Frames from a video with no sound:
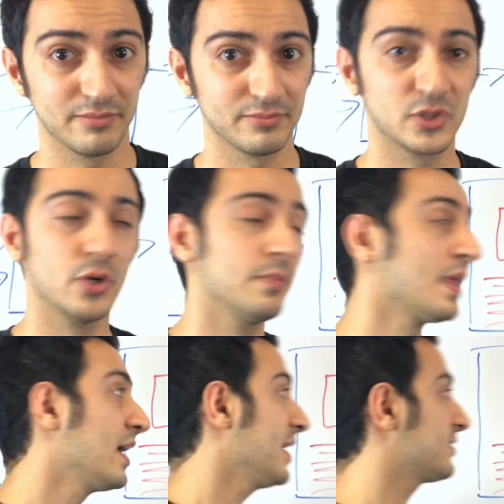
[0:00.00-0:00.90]
So
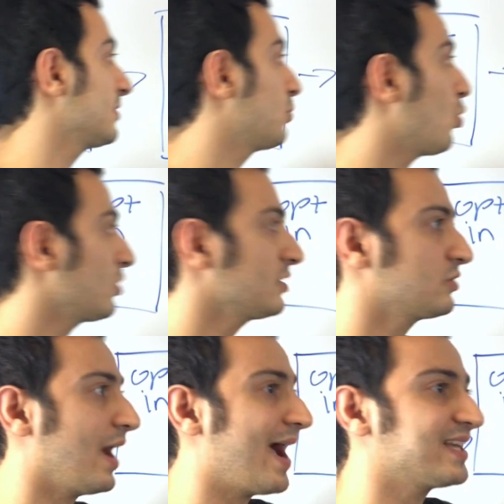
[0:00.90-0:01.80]
it's important
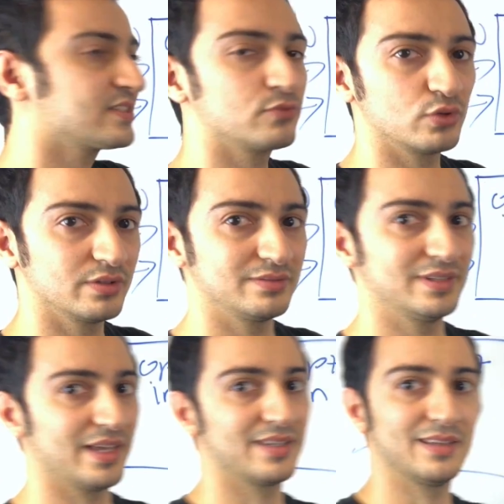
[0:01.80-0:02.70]
to ask for,
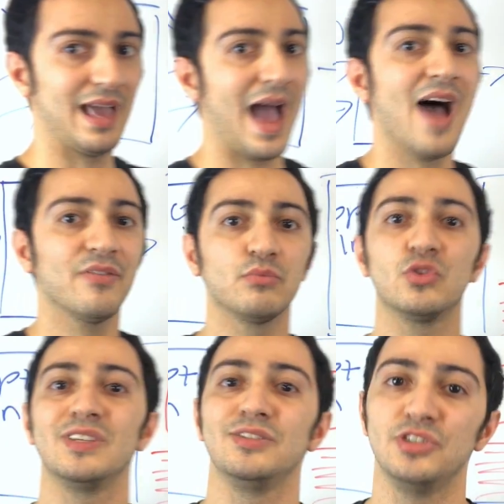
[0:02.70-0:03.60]
like, have them
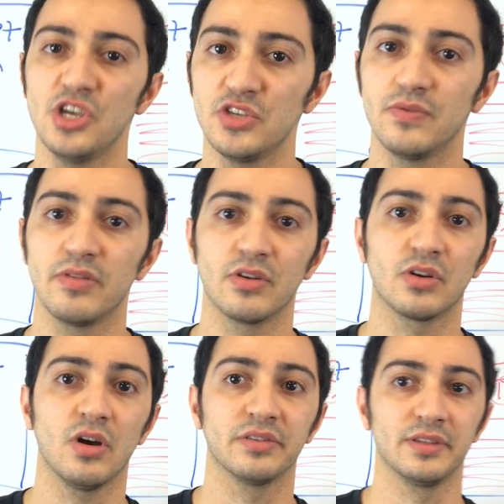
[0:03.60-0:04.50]
to engage with your
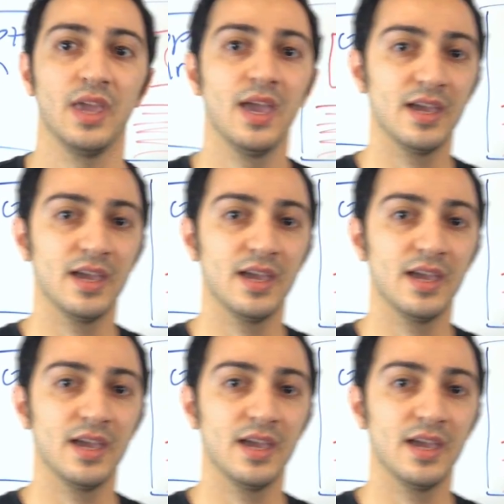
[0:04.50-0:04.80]
content.